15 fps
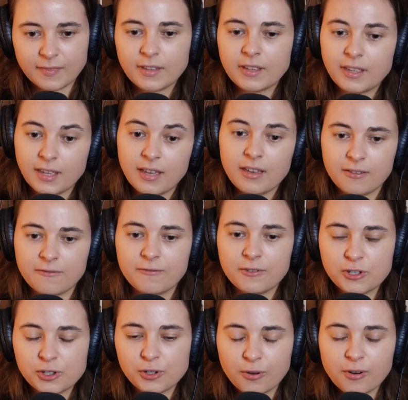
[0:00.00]
Yeah, for
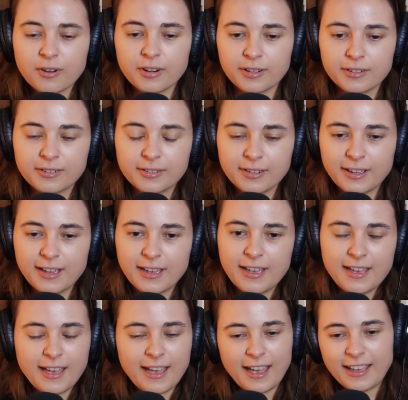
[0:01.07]
sure.
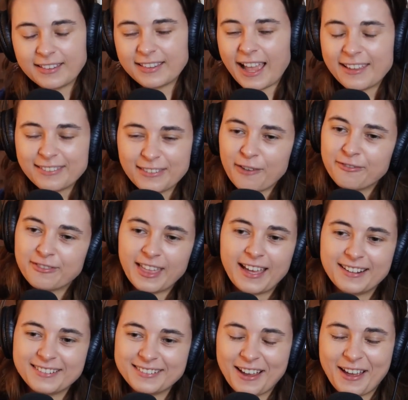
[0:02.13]
I love
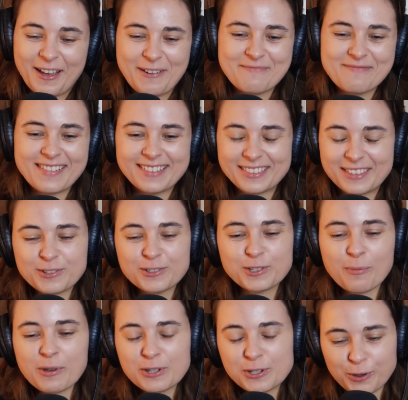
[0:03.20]
that. There's so
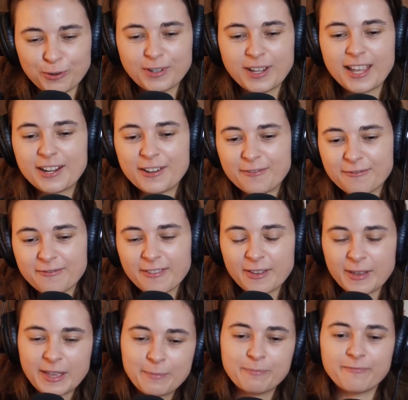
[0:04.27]
much creative
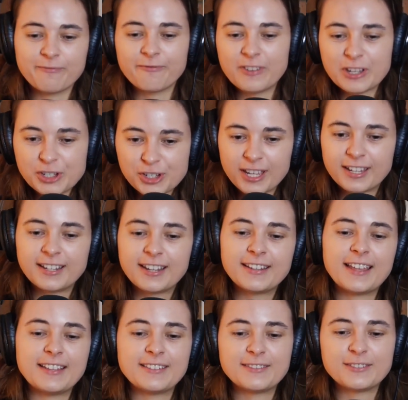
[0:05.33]
vision
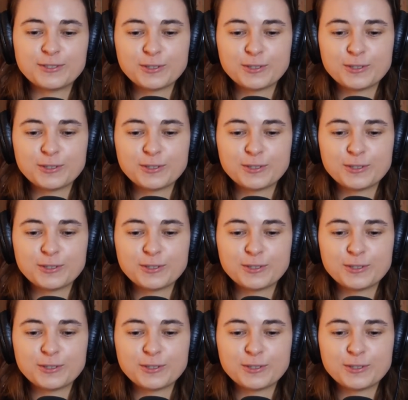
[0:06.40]
and